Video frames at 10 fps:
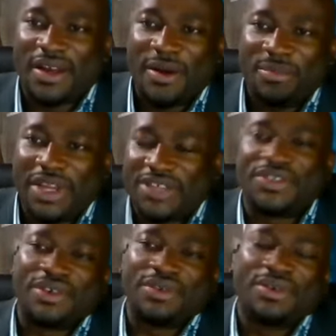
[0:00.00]
God bless
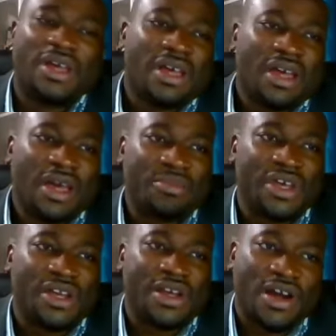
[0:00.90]
you and
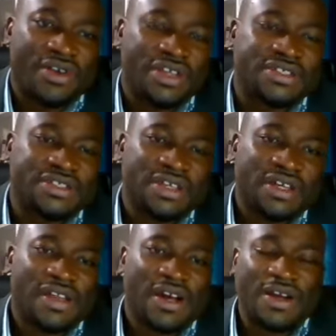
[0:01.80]
be encouraged
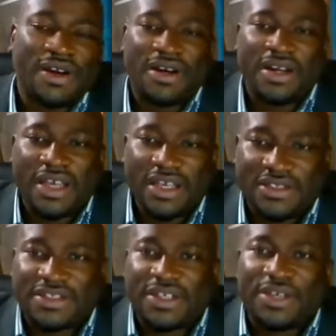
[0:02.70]
that God is
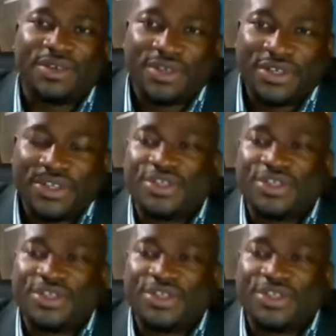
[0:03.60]
still